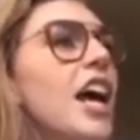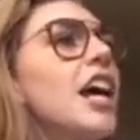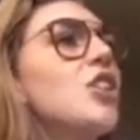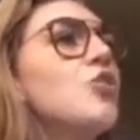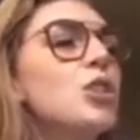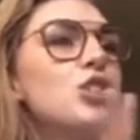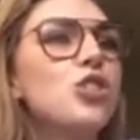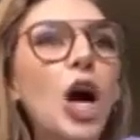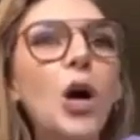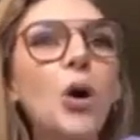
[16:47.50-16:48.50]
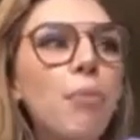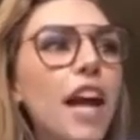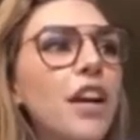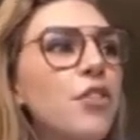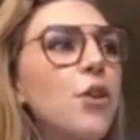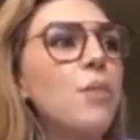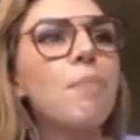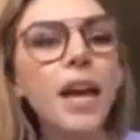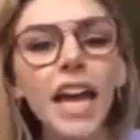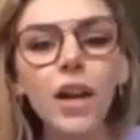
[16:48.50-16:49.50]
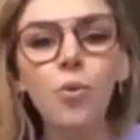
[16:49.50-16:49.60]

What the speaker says: was so painful. And man,